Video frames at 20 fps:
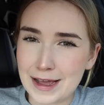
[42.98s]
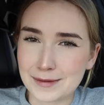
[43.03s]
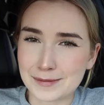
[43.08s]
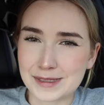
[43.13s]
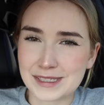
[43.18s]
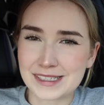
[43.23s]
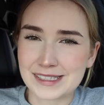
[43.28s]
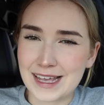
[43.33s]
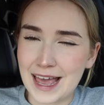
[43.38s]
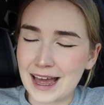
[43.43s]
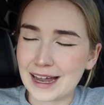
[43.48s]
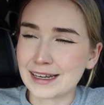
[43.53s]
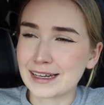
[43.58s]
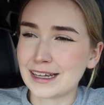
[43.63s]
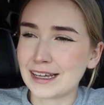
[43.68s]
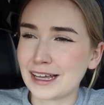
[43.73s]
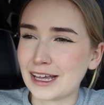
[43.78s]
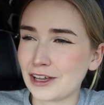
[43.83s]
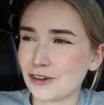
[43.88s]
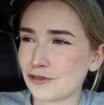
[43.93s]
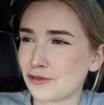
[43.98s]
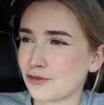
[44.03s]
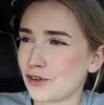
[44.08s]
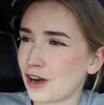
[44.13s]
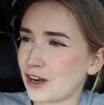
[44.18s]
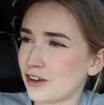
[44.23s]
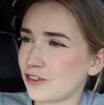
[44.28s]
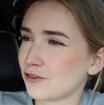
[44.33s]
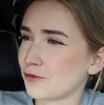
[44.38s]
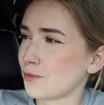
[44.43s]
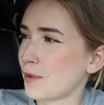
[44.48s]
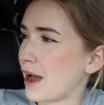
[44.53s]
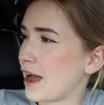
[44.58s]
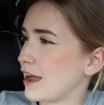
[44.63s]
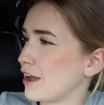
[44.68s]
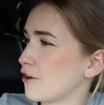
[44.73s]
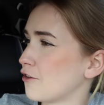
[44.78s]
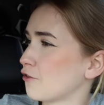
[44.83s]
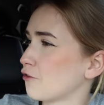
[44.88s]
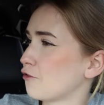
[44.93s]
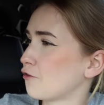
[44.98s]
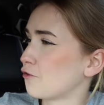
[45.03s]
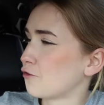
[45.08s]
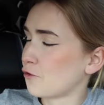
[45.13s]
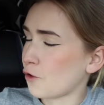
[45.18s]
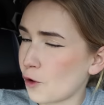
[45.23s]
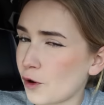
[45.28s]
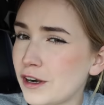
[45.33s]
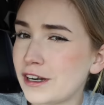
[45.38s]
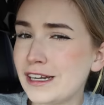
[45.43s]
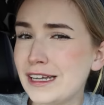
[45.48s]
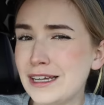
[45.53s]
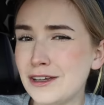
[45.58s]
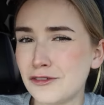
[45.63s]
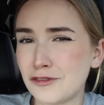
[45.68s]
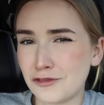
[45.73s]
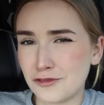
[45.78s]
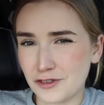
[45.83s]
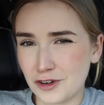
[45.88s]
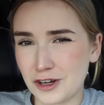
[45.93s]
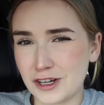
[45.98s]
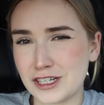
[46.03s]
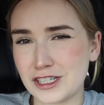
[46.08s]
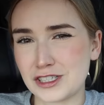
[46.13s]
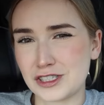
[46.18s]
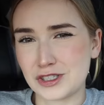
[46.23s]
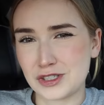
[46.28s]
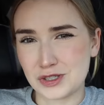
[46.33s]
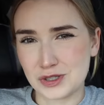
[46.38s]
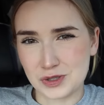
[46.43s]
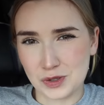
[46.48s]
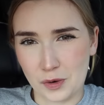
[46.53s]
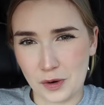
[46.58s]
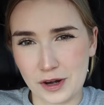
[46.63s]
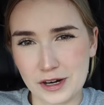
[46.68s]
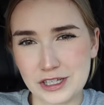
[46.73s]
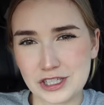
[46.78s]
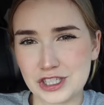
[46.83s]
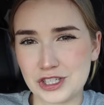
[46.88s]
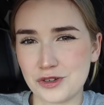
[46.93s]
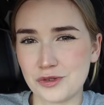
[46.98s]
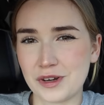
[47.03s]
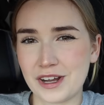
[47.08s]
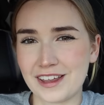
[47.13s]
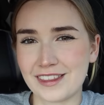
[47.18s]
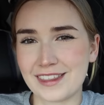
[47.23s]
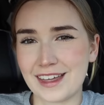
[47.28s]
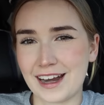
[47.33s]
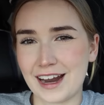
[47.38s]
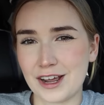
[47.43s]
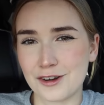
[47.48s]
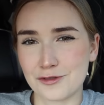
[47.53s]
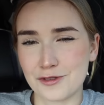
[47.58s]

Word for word: am standing in front of my forty foot storage unit that I